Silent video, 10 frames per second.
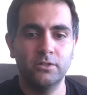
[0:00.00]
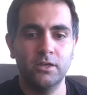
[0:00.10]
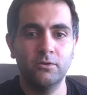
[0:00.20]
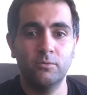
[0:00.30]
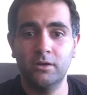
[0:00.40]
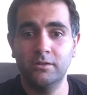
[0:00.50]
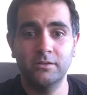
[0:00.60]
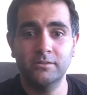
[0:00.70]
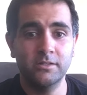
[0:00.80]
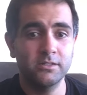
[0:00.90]
there
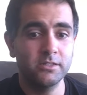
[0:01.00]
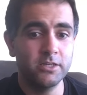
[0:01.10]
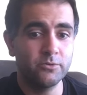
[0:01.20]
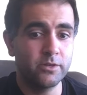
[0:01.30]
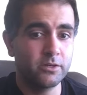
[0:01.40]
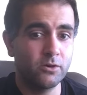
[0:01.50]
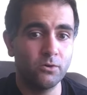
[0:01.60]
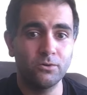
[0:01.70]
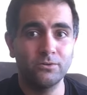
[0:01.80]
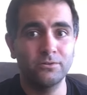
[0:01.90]
was a secret
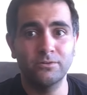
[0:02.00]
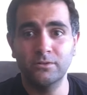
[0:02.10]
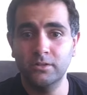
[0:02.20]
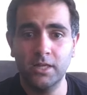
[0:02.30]
chord